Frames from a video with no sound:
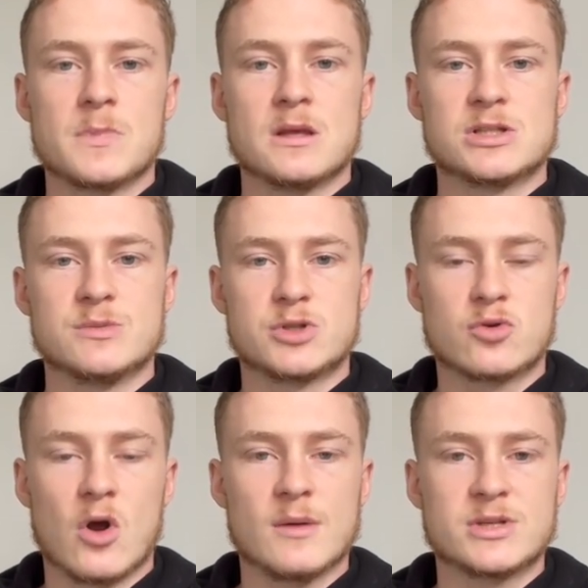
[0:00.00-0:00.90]

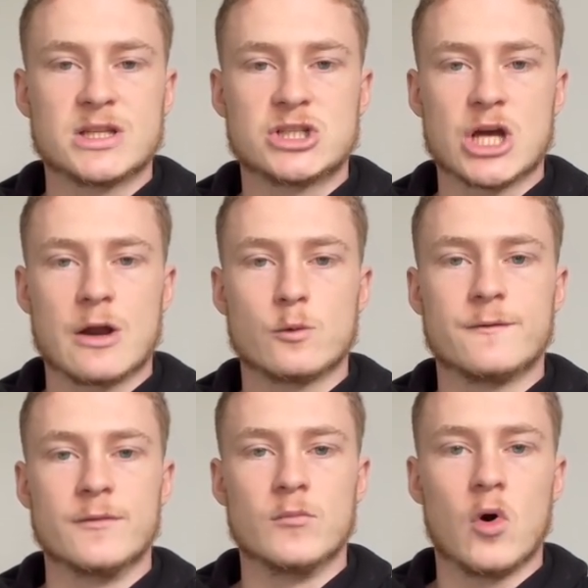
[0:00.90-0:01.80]
Subscribe to the channel
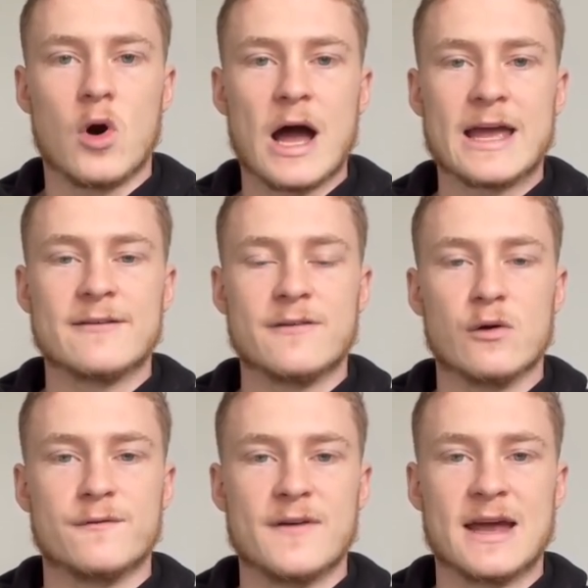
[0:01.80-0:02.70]
for more
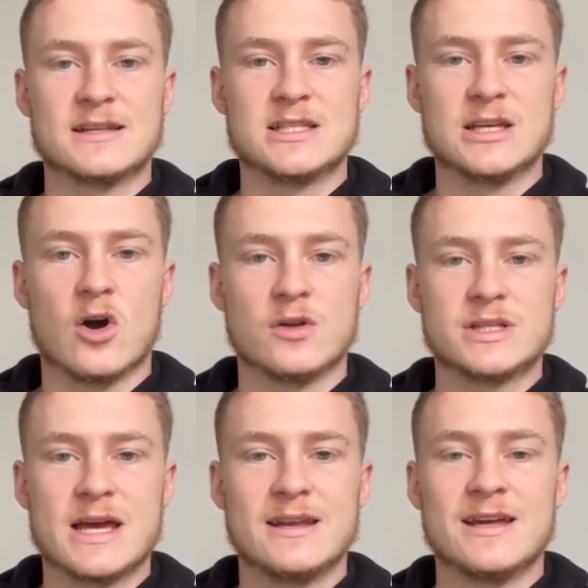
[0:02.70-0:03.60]
AFL Fantasy
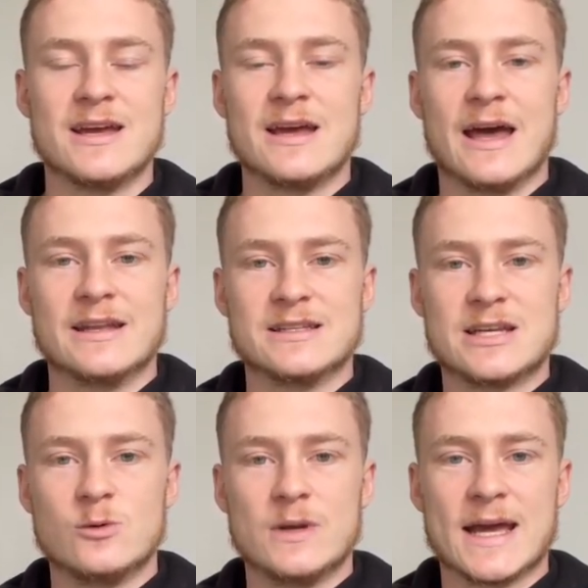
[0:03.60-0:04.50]
content. And
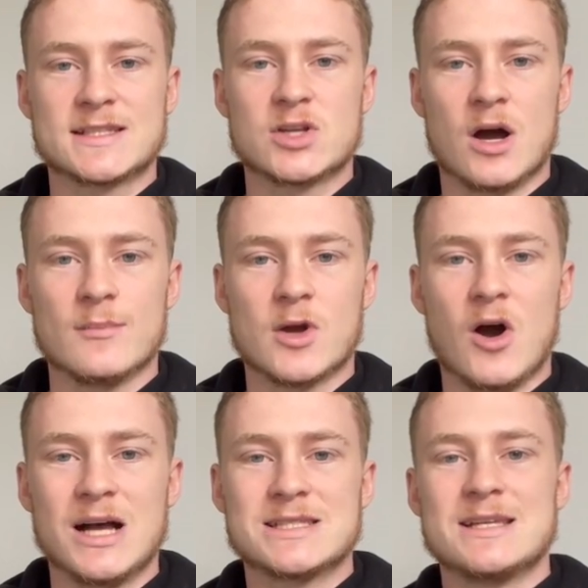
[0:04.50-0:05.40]
until next time,
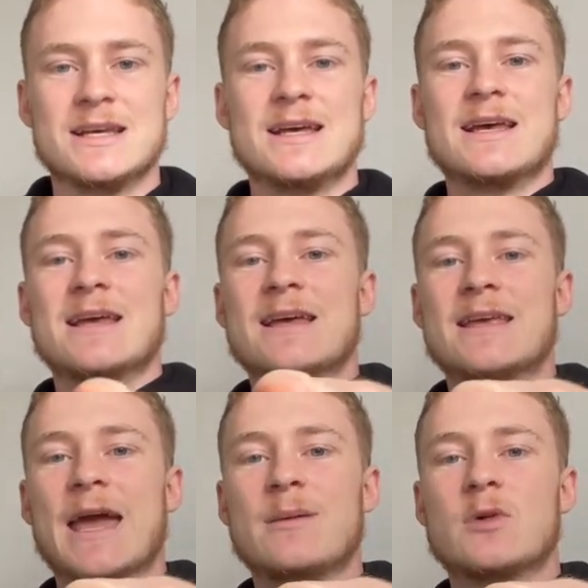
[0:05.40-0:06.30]
guys,
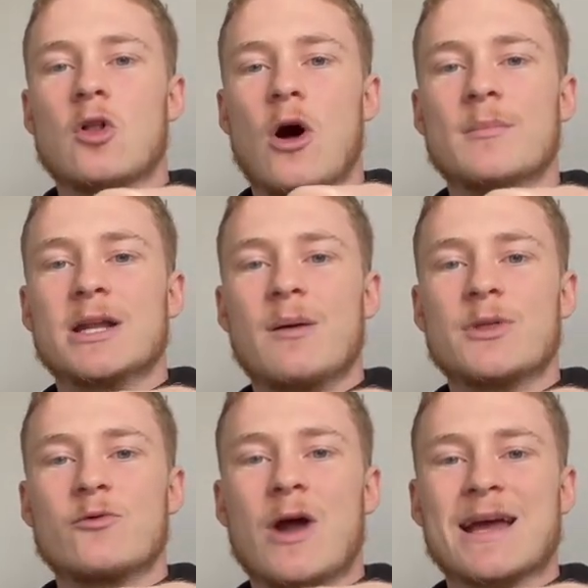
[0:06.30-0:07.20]
keep climbing up
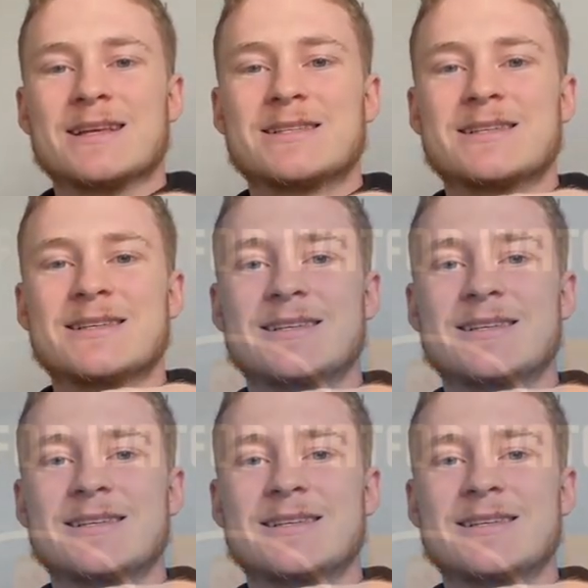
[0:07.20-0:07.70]
the ranks.